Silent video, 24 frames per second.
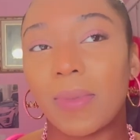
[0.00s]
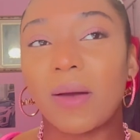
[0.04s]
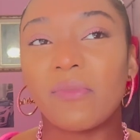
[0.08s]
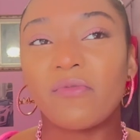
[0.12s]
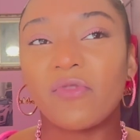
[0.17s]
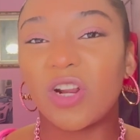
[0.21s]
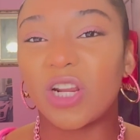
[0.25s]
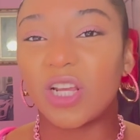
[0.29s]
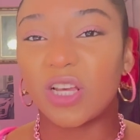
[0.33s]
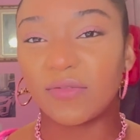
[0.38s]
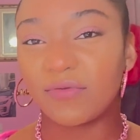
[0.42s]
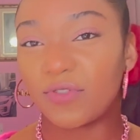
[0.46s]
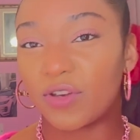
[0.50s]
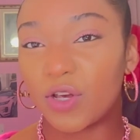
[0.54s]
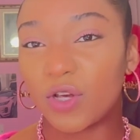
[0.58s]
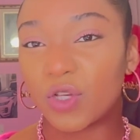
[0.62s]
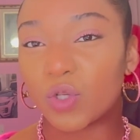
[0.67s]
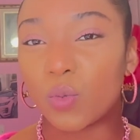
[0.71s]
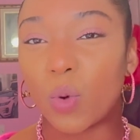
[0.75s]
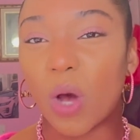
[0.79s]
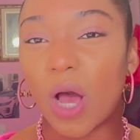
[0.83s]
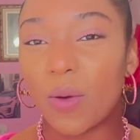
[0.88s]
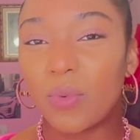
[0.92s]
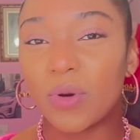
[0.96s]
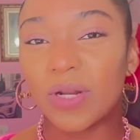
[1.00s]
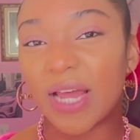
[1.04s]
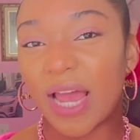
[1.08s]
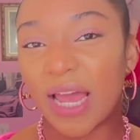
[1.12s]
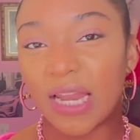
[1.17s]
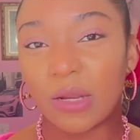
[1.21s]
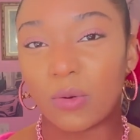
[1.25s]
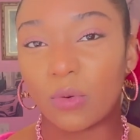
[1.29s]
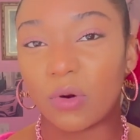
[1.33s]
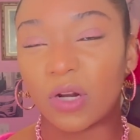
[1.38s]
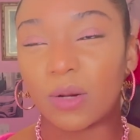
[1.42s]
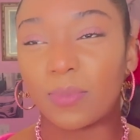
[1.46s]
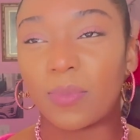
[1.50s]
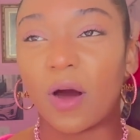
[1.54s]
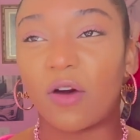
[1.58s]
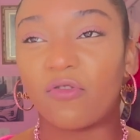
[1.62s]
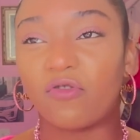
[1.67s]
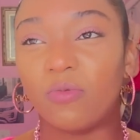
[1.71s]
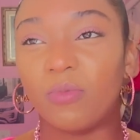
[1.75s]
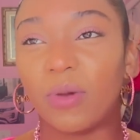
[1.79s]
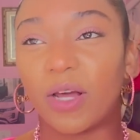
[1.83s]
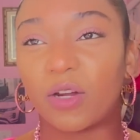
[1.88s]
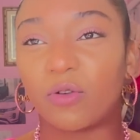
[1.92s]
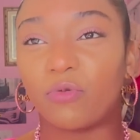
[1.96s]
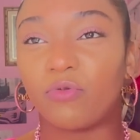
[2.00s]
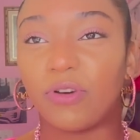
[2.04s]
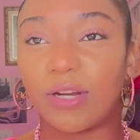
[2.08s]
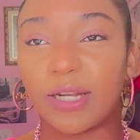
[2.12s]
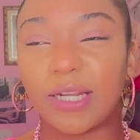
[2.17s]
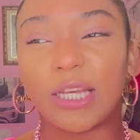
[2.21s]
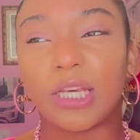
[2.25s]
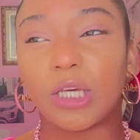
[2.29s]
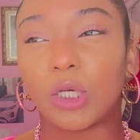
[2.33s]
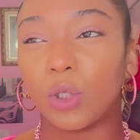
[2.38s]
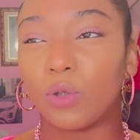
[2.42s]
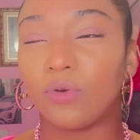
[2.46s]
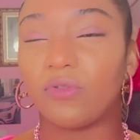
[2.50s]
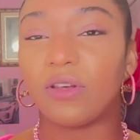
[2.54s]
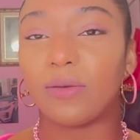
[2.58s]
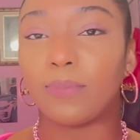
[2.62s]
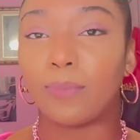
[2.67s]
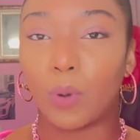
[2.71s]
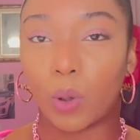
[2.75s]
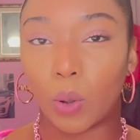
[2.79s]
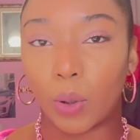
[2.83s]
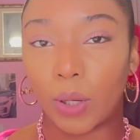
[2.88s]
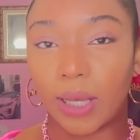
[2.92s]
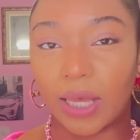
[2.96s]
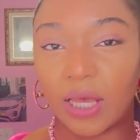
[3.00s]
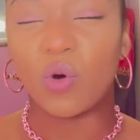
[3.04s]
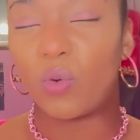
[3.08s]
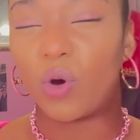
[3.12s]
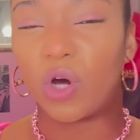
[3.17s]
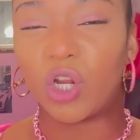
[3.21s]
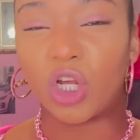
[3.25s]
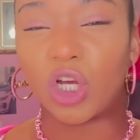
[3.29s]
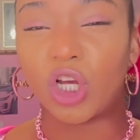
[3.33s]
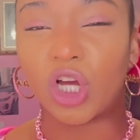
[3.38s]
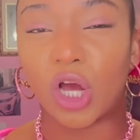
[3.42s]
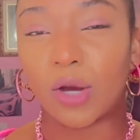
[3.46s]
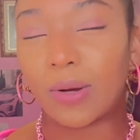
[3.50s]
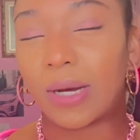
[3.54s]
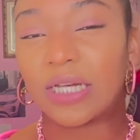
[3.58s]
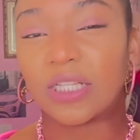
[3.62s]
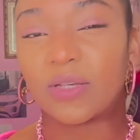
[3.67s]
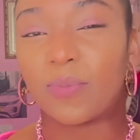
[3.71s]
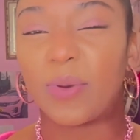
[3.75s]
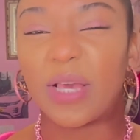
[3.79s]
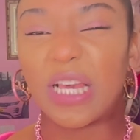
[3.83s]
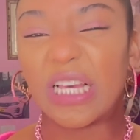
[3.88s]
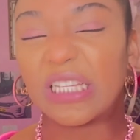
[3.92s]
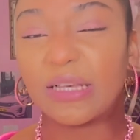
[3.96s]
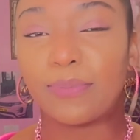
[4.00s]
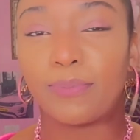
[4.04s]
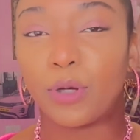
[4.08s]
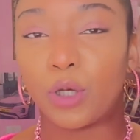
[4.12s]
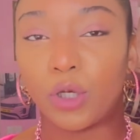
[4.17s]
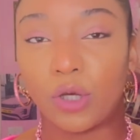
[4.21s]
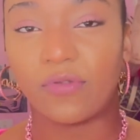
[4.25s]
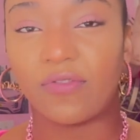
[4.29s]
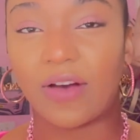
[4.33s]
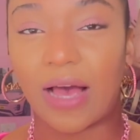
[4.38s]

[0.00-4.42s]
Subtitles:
But I'm really confused. Why would anyone, apart from like a really goofy boy, want to go as a piece of poo for